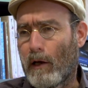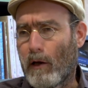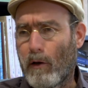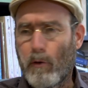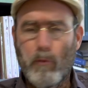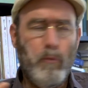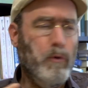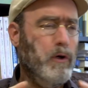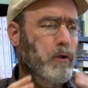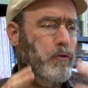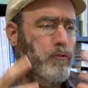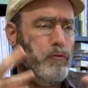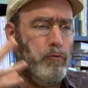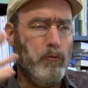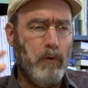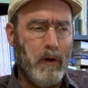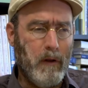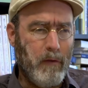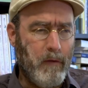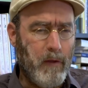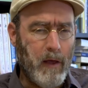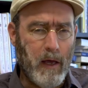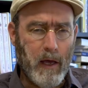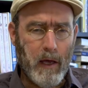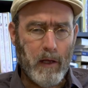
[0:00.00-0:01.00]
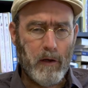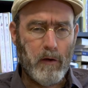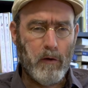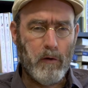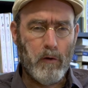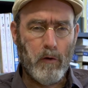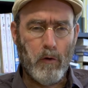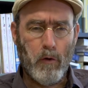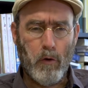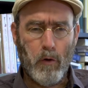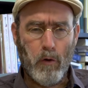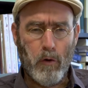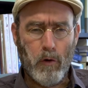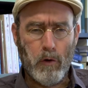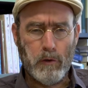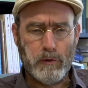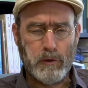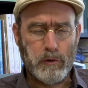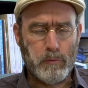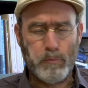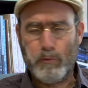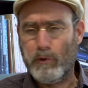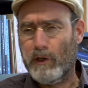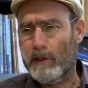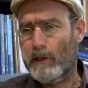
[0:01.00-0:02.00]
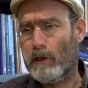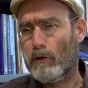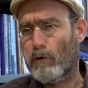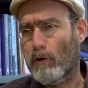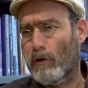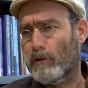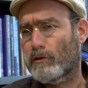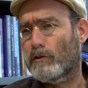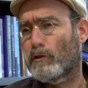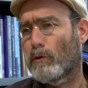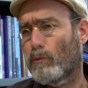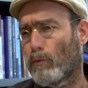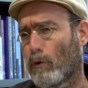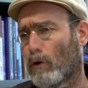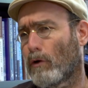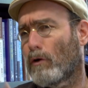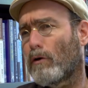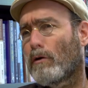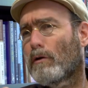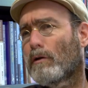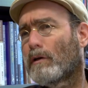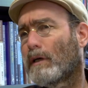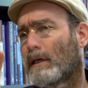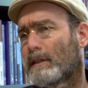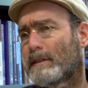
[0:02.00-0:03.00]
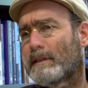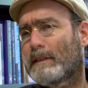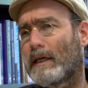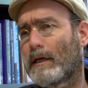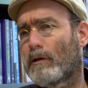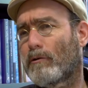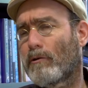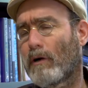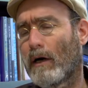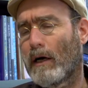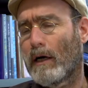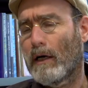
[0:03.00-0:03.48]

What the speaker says: which will then spread across the world, etc.